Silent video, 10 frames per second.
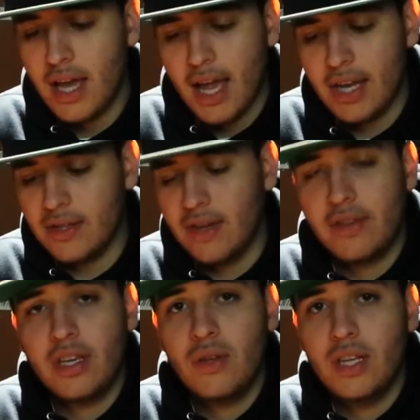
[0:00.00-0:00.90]
It does
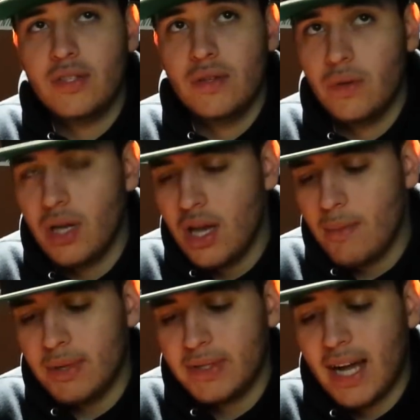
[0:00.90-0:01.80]
everything you need to,
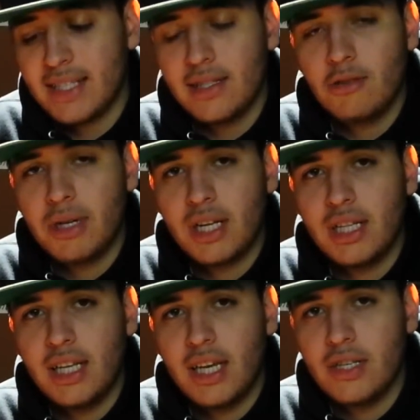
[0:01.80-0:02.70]
besides a little bit of
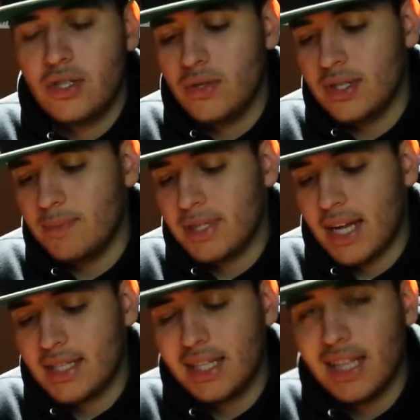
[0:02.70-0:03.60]
cleaning issues and
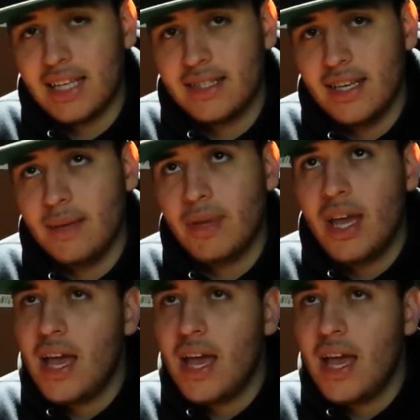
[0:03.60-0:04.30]
besides the glass tip.